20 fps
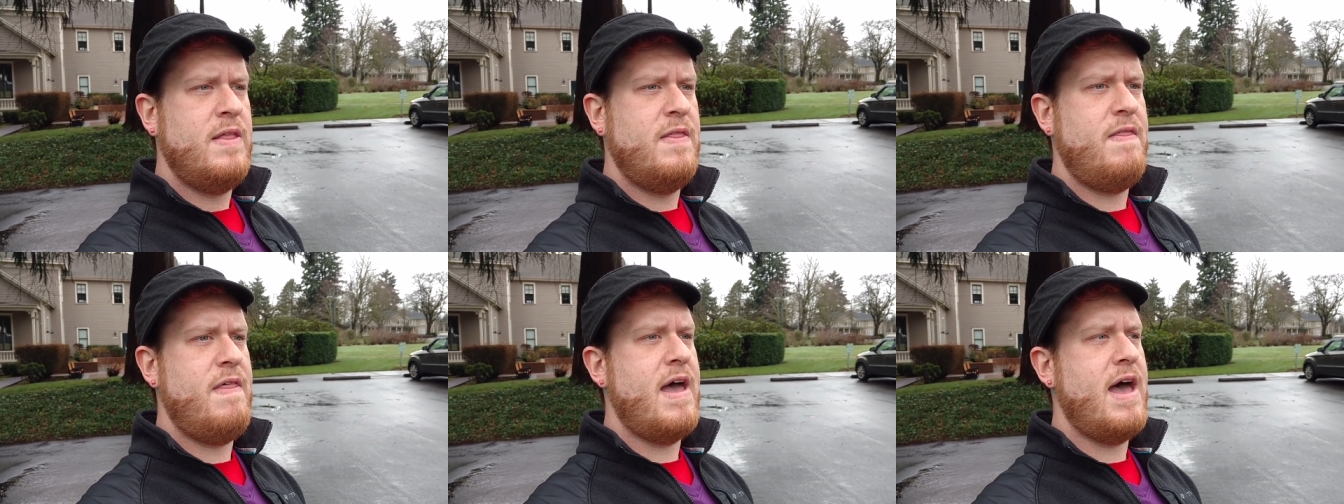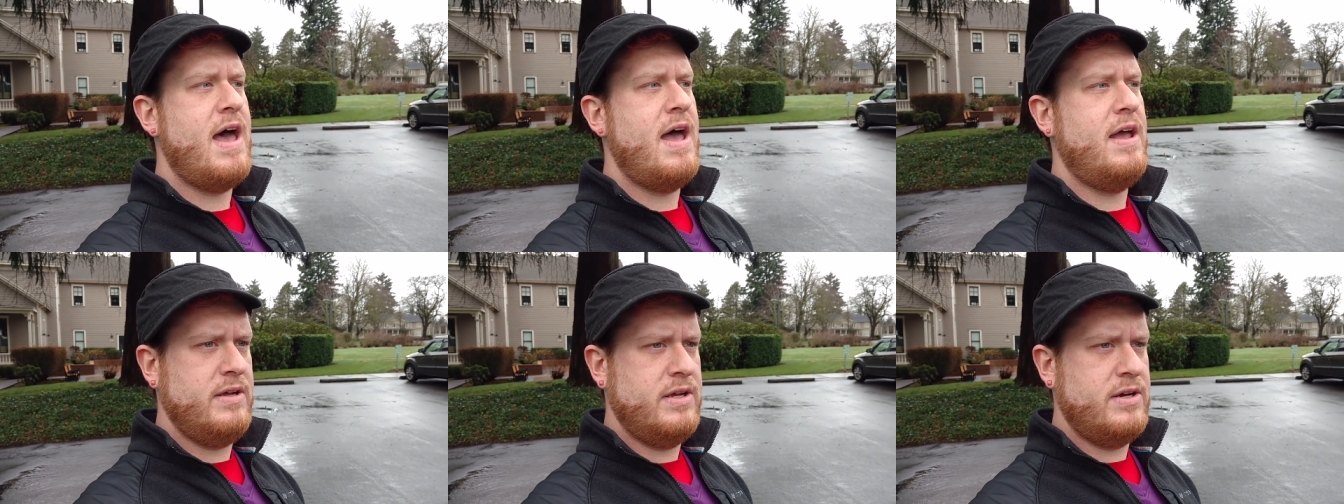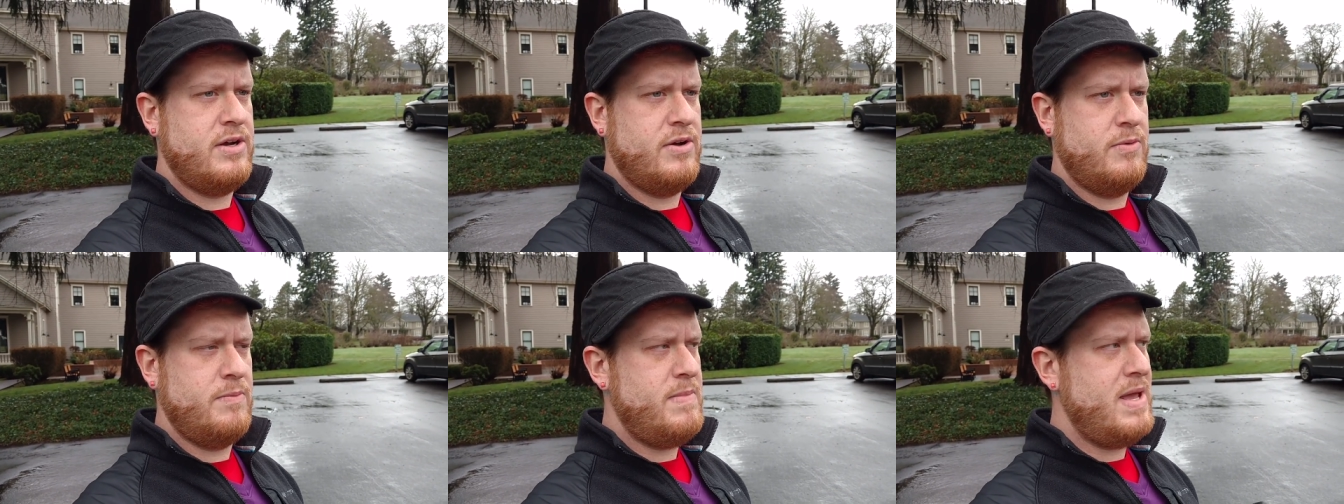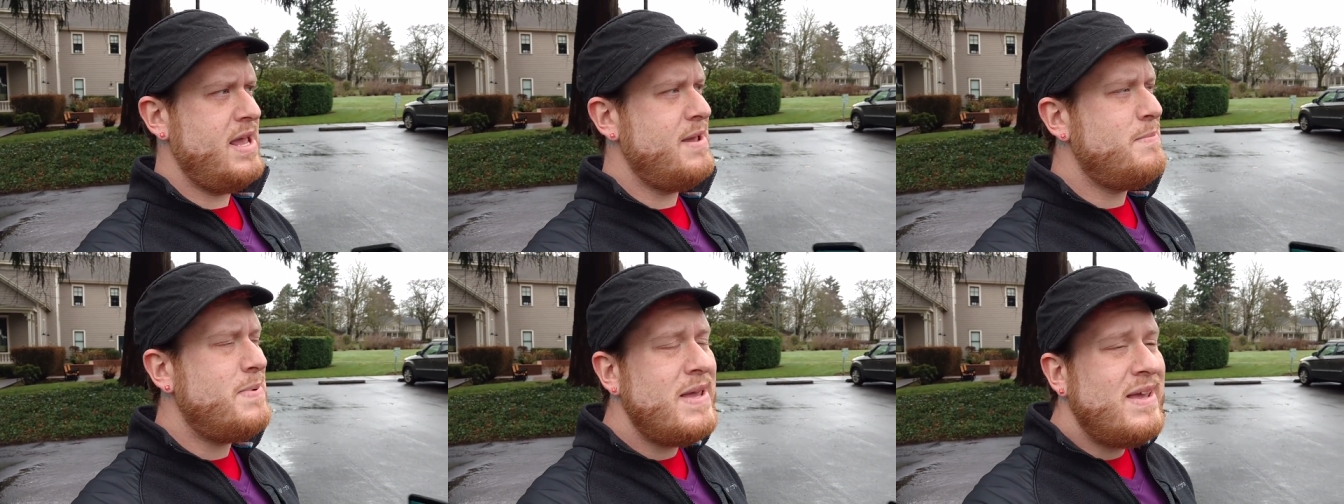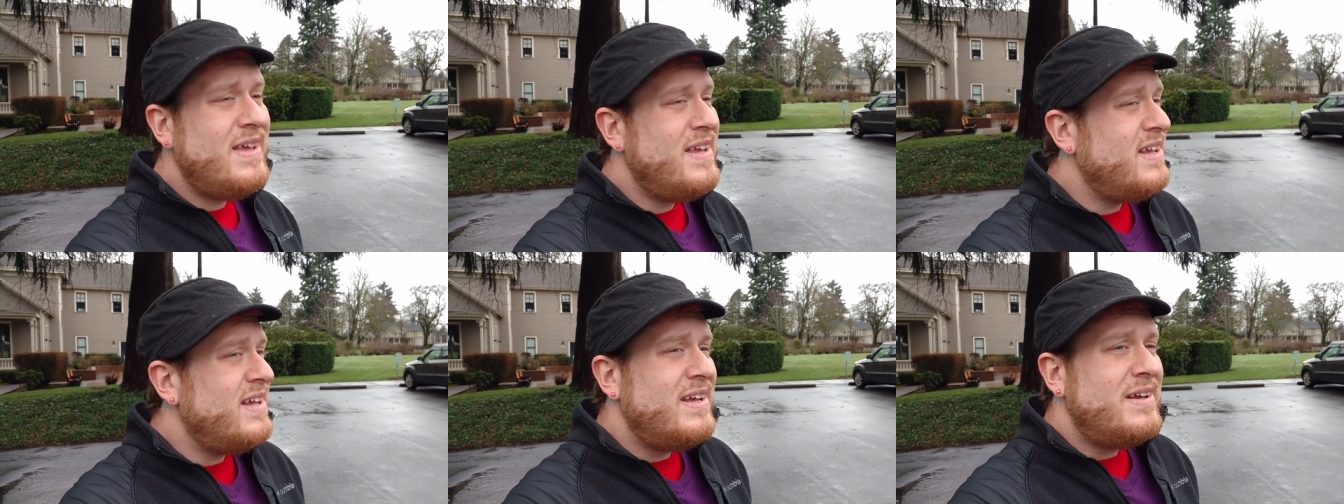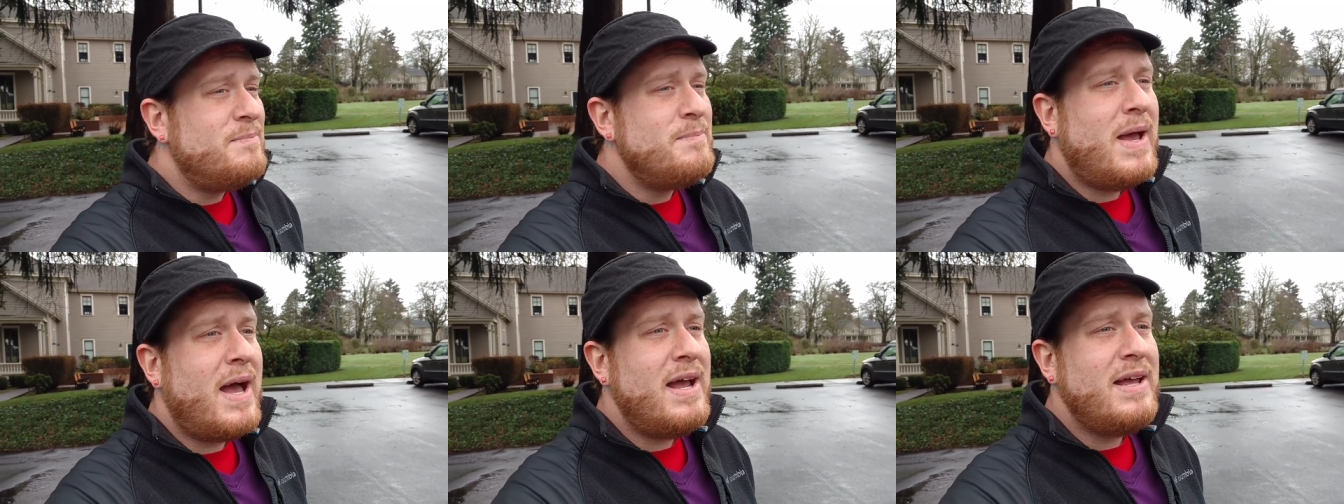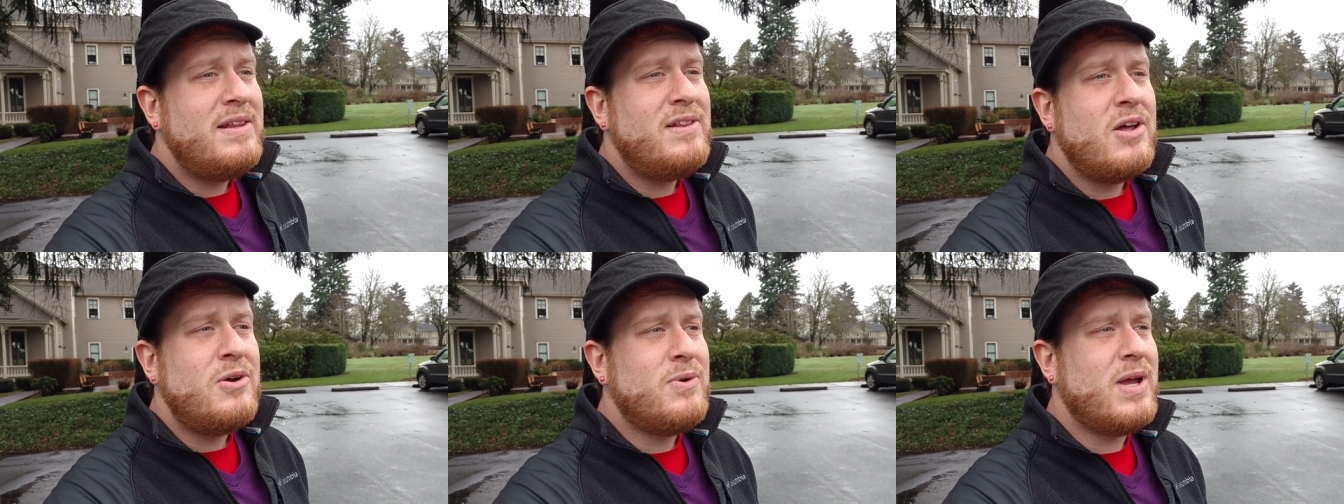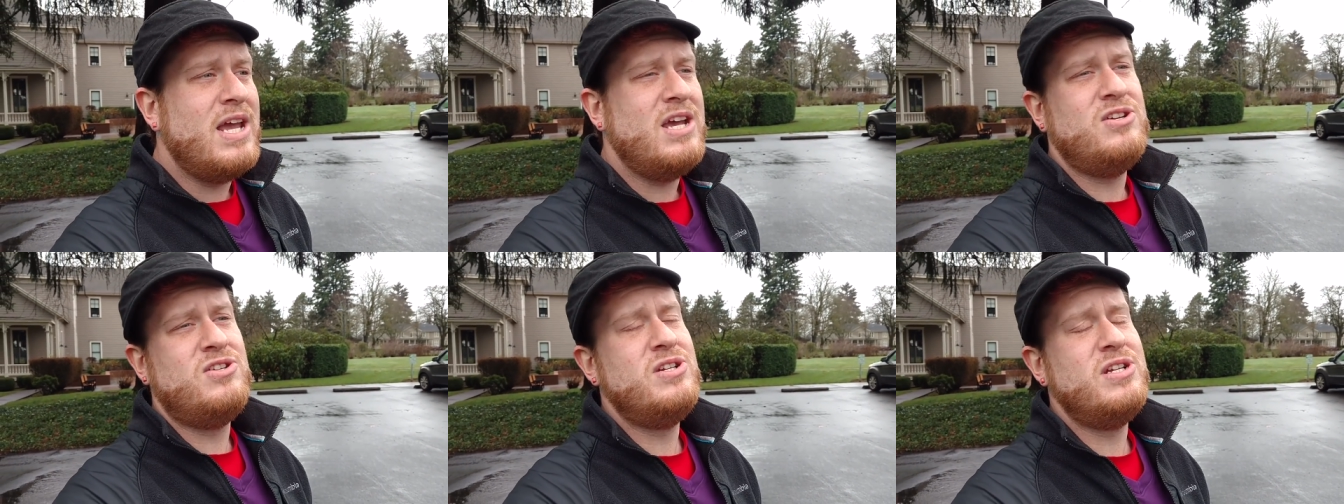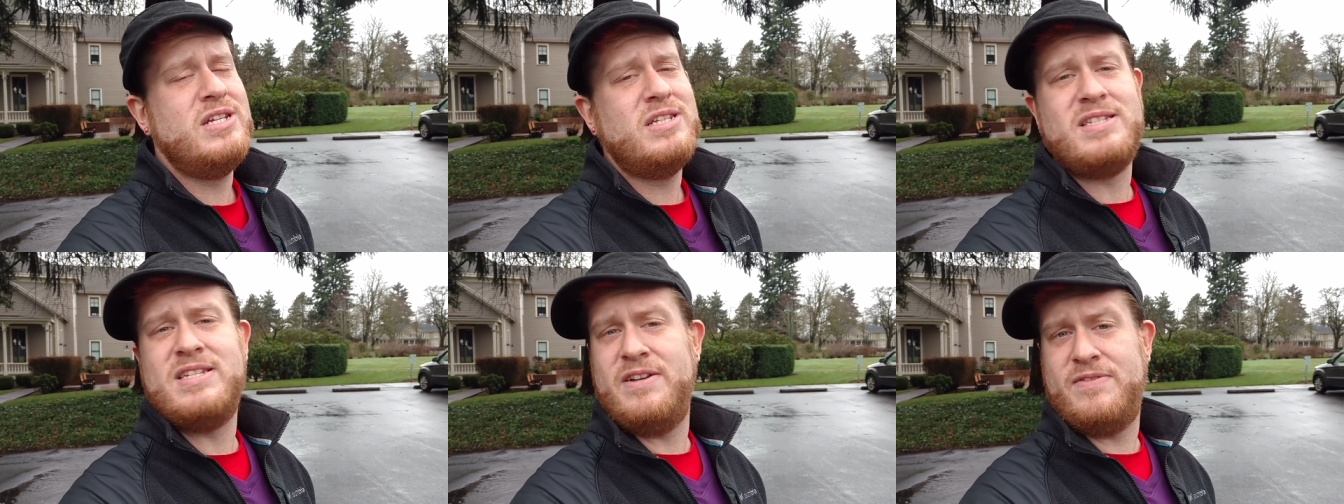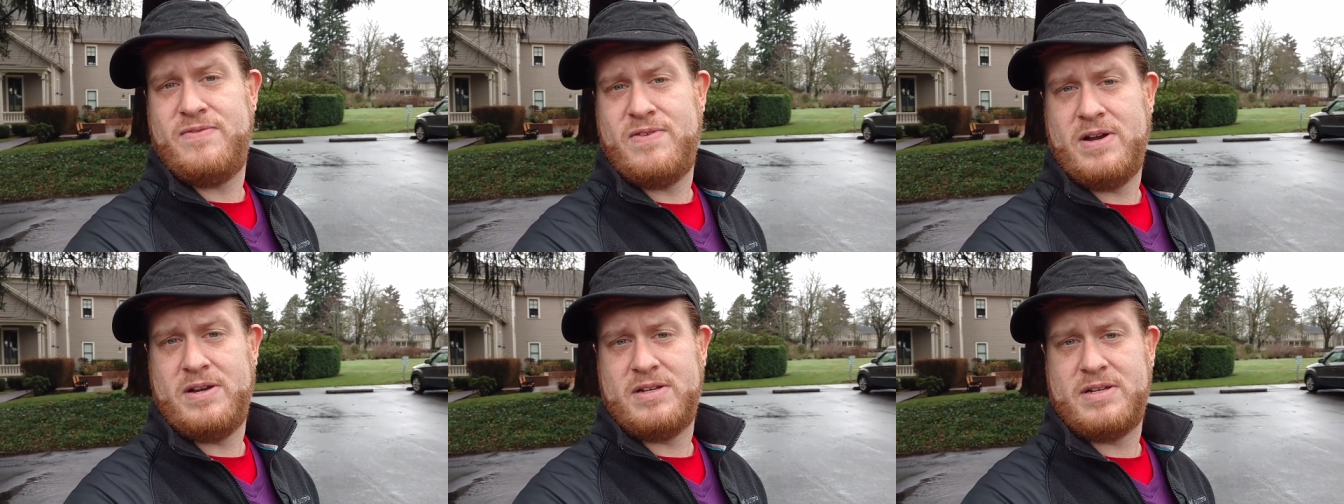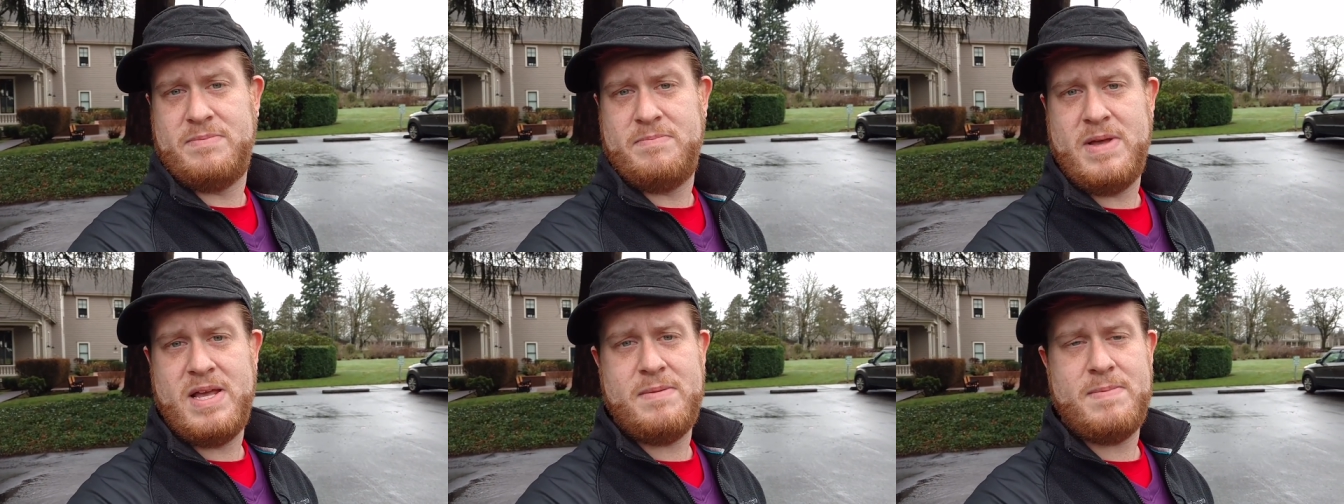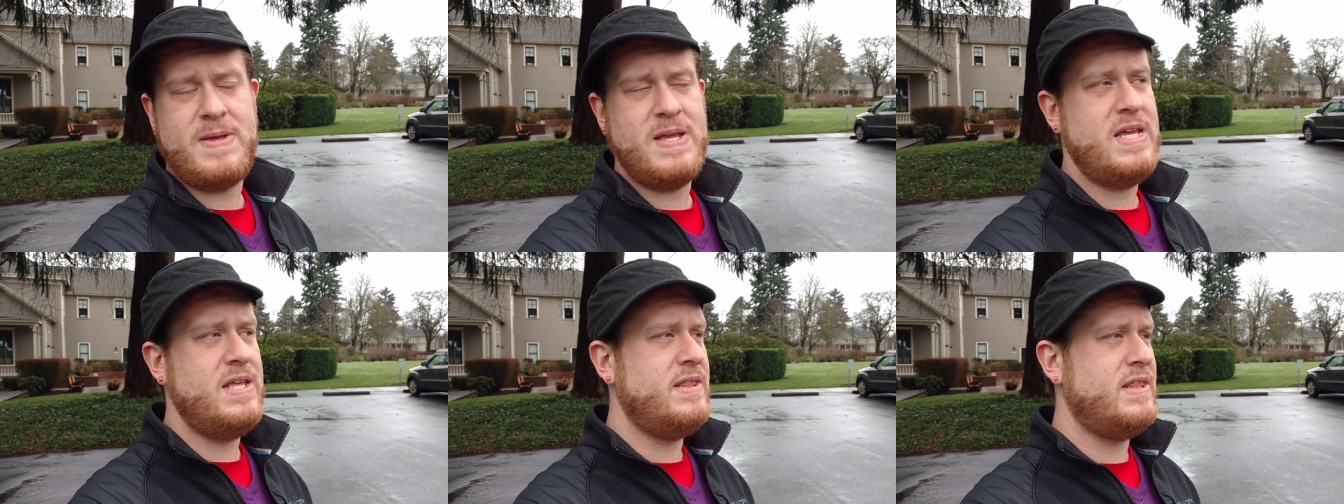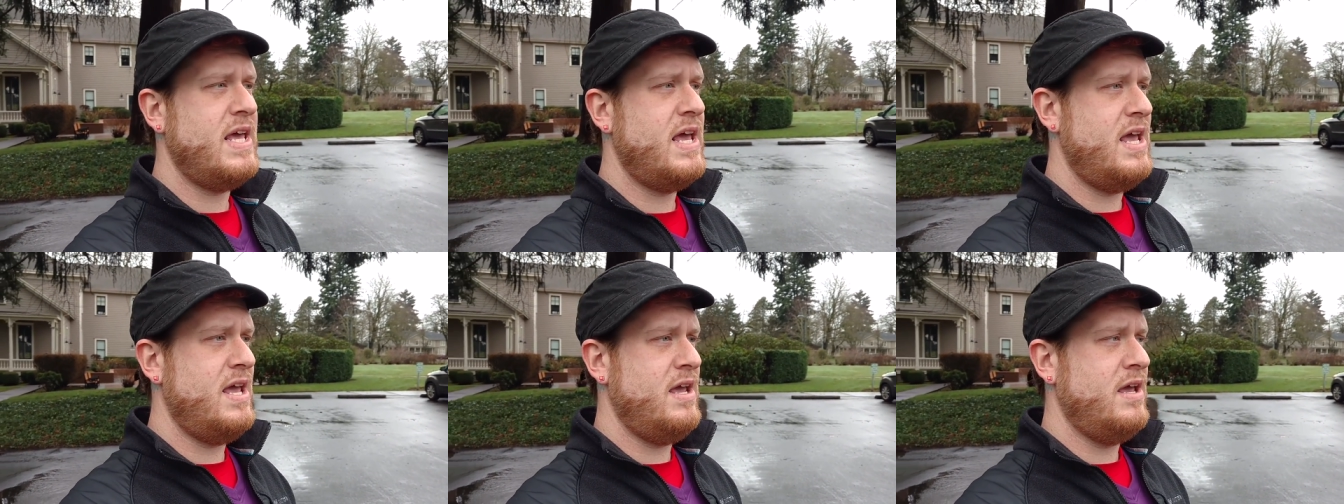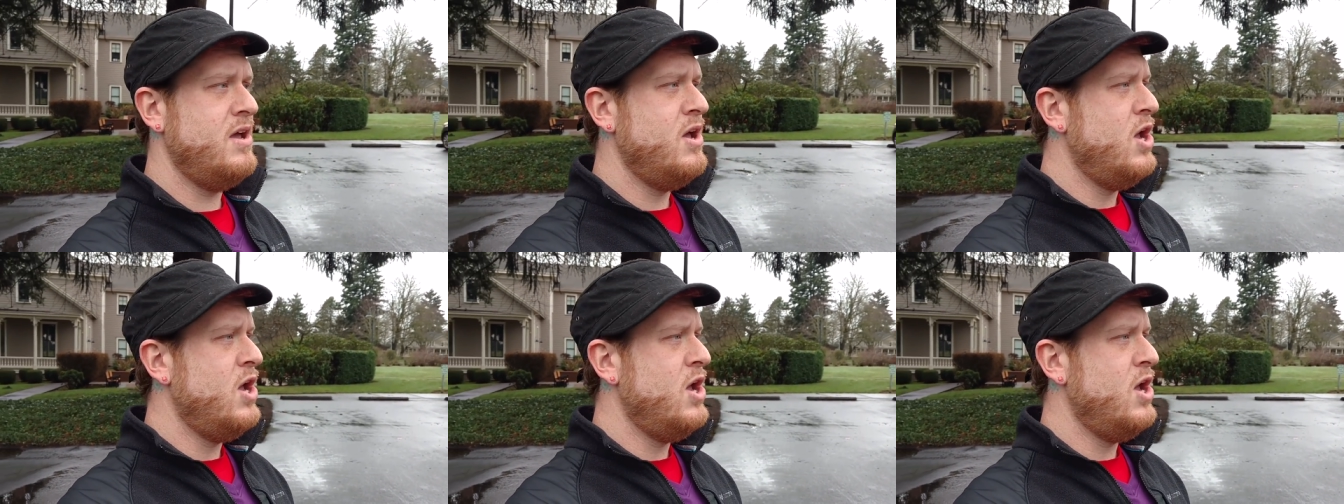that, you know, maybe my location is different. Maybe they